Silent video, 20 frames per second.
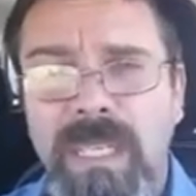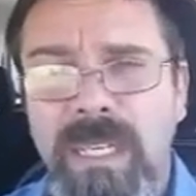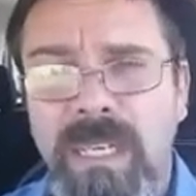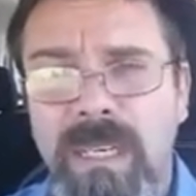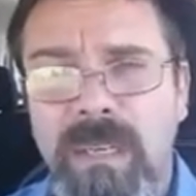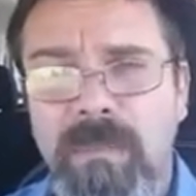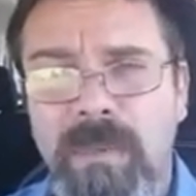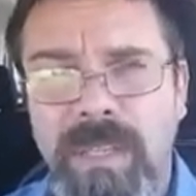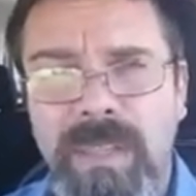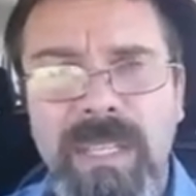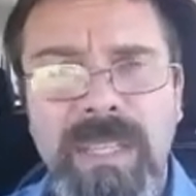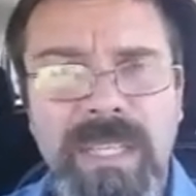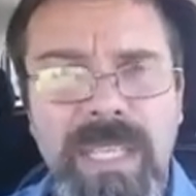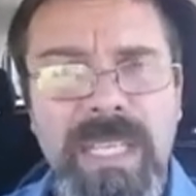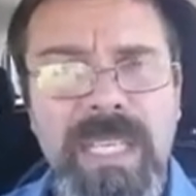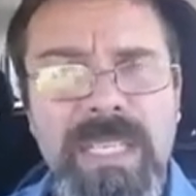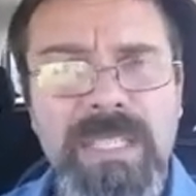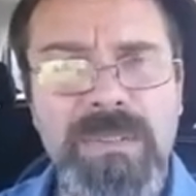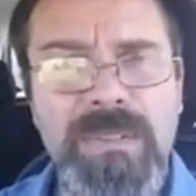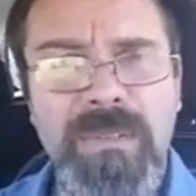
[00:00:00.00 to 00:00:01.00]
I think
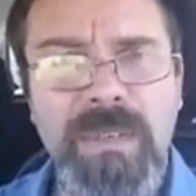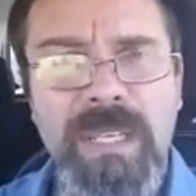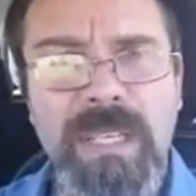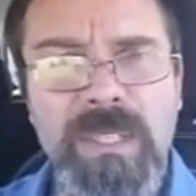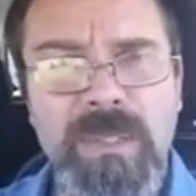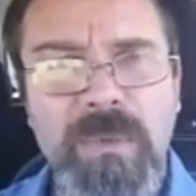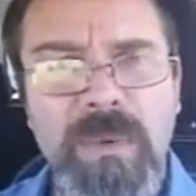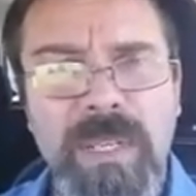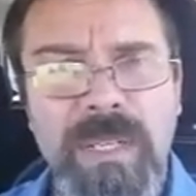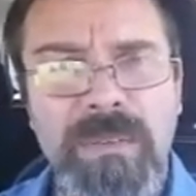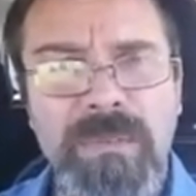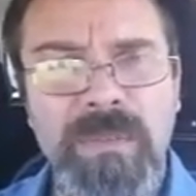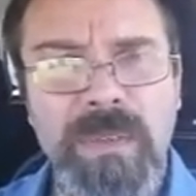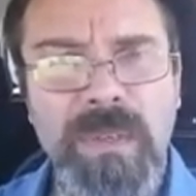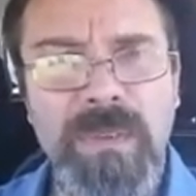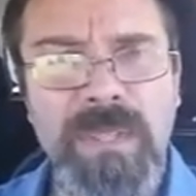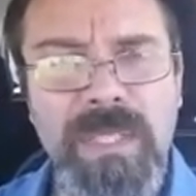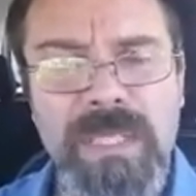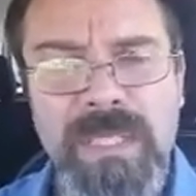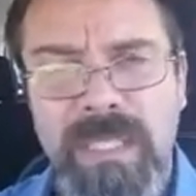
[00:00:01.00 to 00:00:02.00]
the ESV is one of the
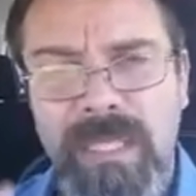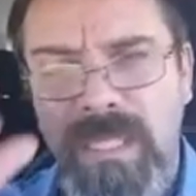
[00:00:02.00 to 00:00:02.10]
few